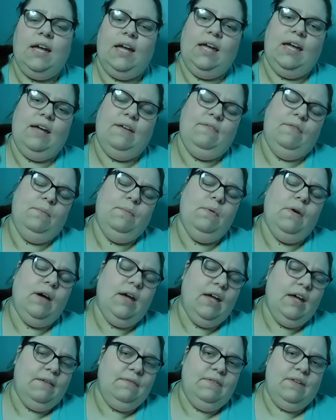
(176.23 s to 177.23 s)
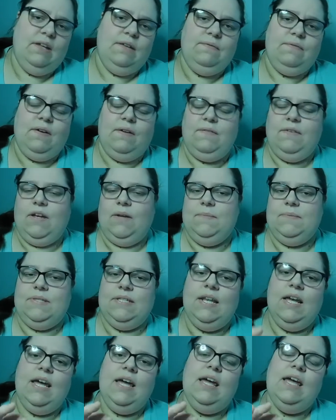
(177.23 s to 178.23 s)
I have I have to eat five times a
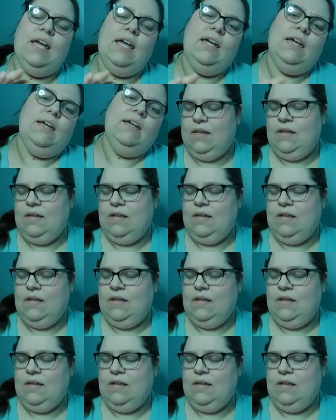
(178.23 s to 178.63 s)
day.